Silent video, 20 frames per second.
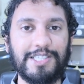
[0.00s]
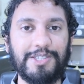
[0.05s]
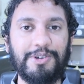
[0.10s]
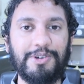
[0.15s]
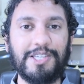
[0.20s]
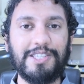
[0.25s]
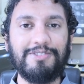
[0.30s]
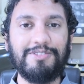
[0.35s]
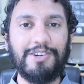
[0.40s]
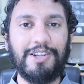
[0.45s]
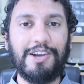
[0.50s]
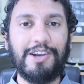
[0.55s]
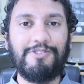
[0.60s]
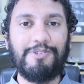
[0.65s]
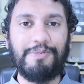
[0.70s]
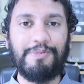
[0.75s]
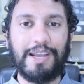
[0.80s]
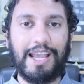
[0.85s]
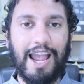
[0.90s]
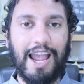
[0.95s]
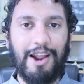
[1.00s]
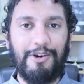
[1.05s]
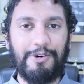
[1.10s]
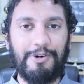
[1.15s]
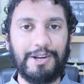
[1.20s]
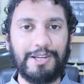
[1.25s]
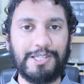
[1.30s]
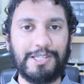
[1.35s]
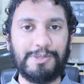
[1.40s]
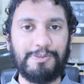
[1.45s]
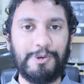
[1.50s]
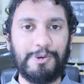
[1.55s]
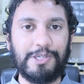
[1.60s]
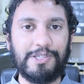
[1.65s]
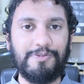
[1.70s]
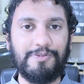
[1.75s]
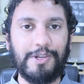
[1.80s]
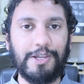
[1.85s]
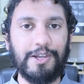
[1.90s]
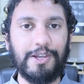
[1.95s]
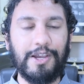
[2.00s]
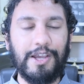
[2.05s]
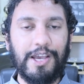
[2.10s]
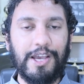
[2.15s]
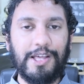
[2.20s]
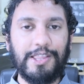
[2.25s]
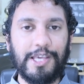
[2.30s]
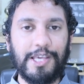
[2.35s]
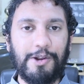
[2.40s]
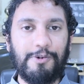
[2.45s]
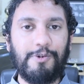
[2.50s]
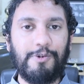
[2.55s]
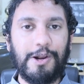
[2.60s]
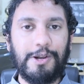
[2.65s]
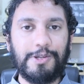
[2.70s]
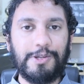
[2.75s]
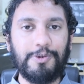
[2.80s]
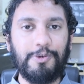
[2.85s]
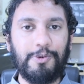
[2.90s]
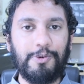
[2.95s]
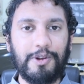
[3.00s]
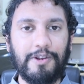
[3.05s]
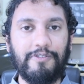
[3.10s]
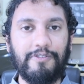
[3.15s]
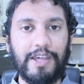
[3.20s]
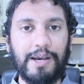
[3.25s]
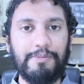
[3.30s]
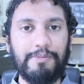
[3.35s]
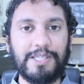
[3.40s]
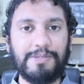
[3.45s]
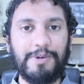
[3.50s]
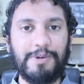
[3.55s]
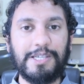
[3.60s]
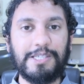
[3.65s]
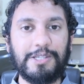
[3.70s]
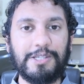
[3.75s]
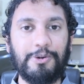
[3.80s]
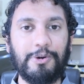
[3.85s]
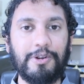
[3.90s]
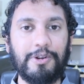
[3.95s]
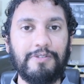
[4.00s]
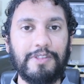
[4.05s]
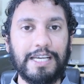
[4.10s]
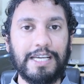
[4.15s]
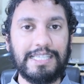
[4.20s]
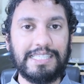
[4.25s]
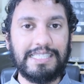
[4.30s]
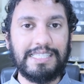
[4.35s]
So I just feel like from a character's point of view, they wrote all of them, especially all of their